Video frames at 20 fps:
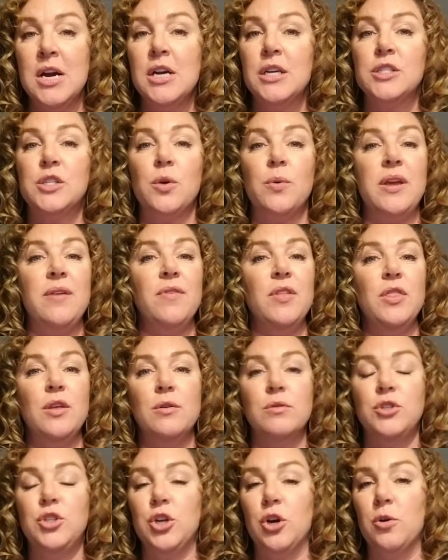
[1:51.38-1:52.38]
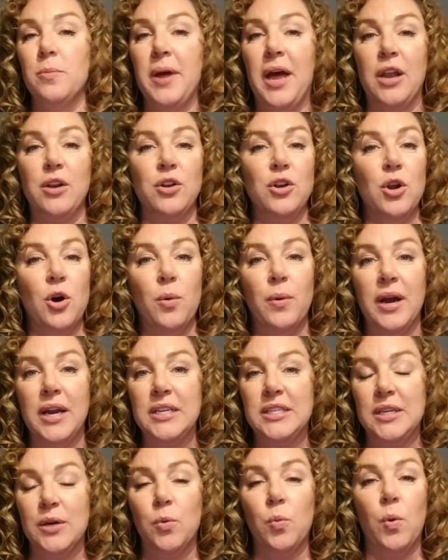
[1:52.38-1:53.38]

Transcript: So even though Job had no idea